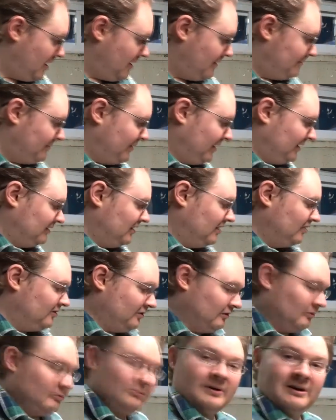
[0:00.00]
But
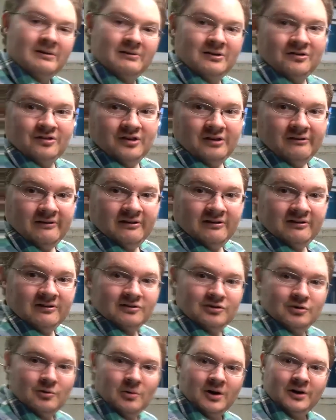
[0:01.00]
to really see,
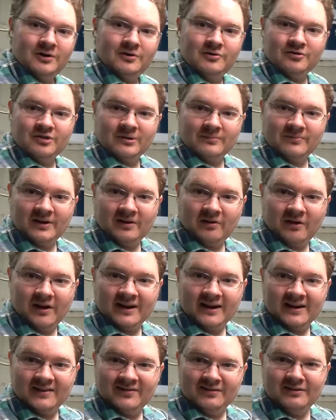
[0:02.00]
you want to use something
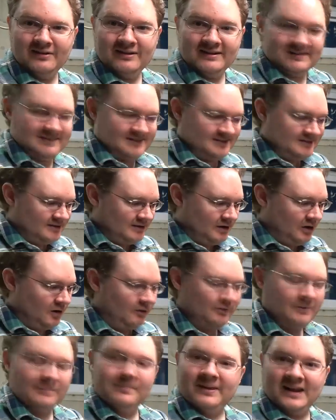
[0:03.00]
like this
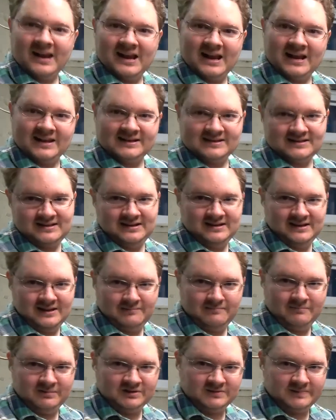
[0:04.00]
called
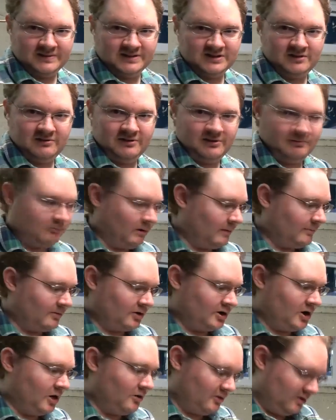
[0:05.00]
Plasti-Dip, which is basically a rubber
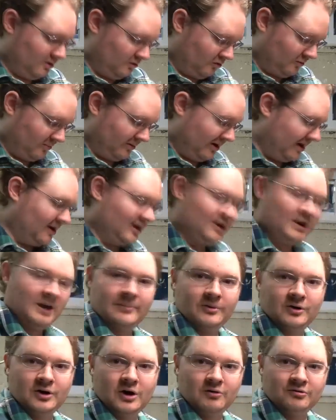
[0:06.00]
coating. You spray a
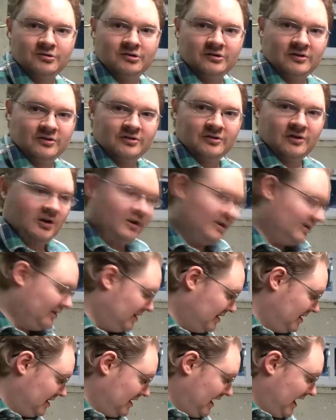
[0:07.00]
couple coats of this on,
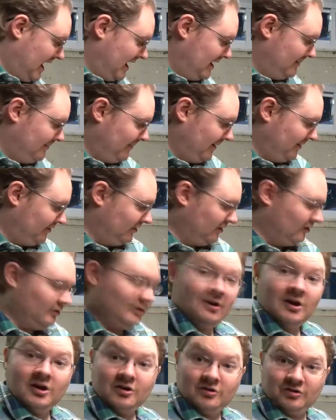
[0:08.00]
and it
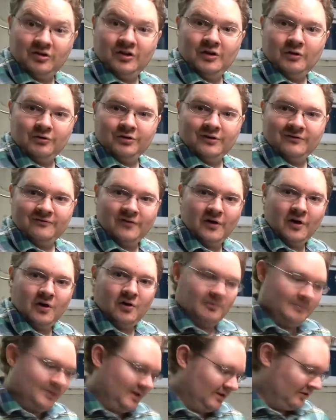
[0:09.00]
basically seals the
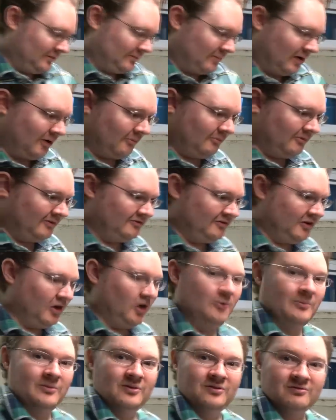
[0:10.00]
foam. Because the problem with
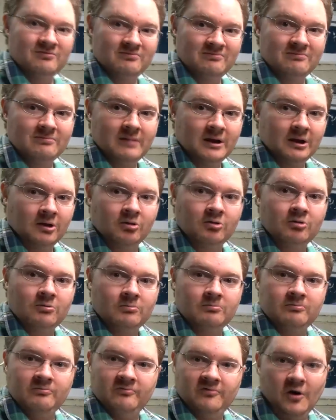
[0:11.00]
foam is that it's
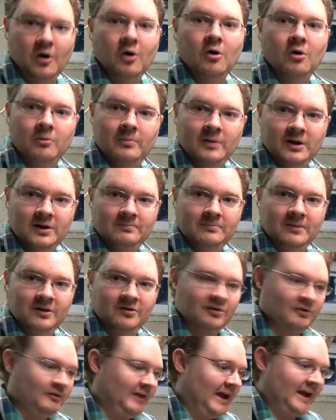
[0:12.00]
foam. It
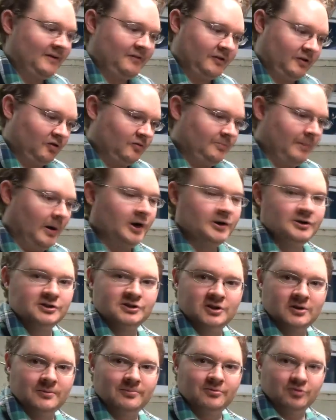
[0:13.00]
basically acts like a sponge
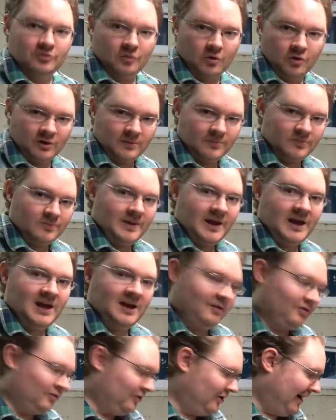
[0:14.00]
and absorbs
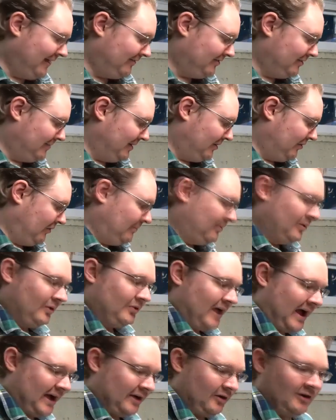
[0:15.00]
paint. So you have to basically put
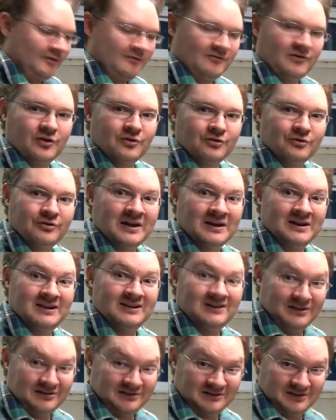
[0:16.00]
that on first so that it
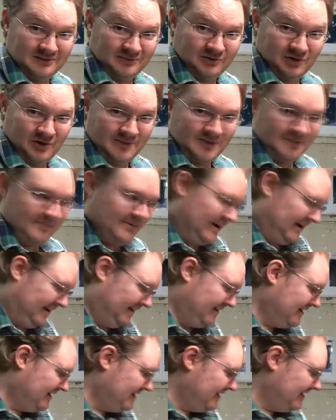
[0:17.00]
doesn't absorb the paint.
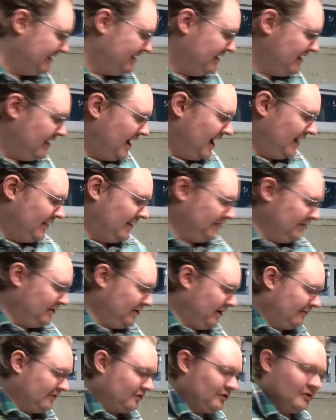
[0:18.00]
And then you
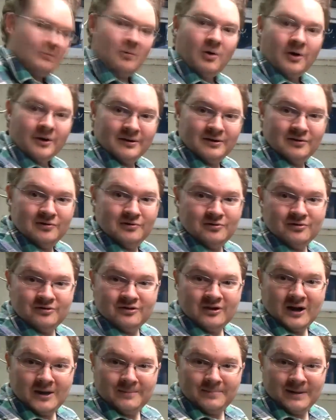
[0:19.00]
obviously want to use
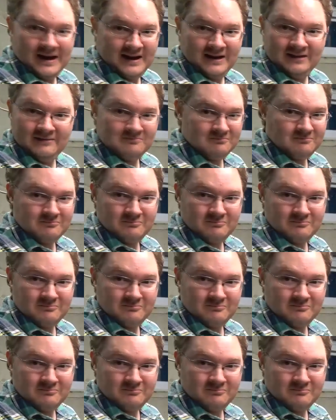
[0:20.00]
a paint